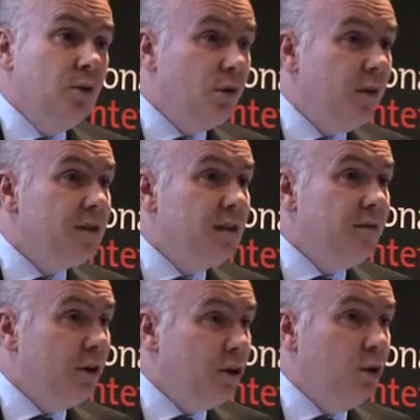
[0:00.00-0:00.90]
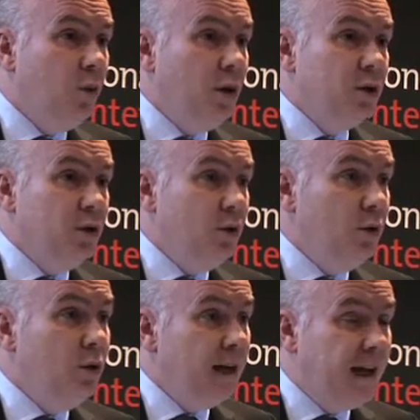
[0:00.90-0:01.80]
You're obviously very good at what you
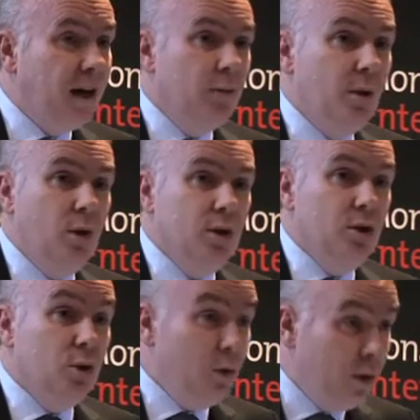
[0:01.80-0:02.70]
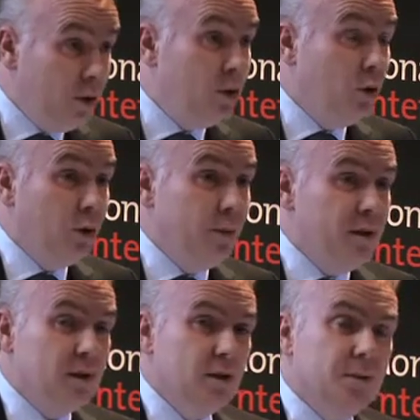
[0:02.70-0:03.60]
do, you care about what you do, and you know your
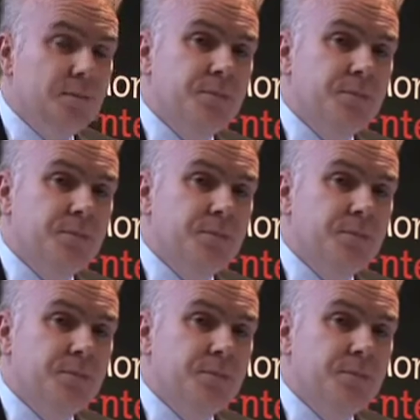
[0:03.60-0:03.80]
business.